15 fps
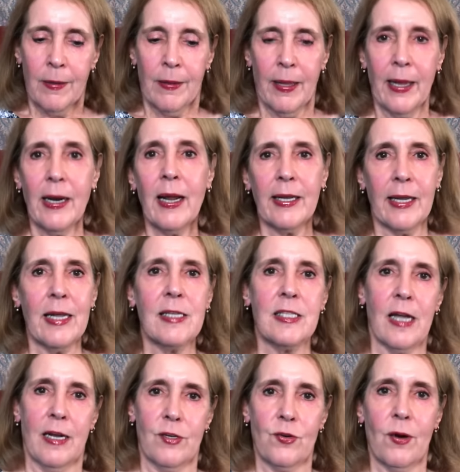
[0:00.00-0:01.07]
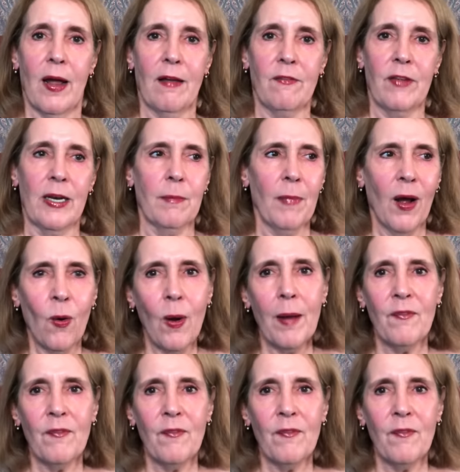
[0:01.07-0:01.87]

And I guess I'd try Venmo.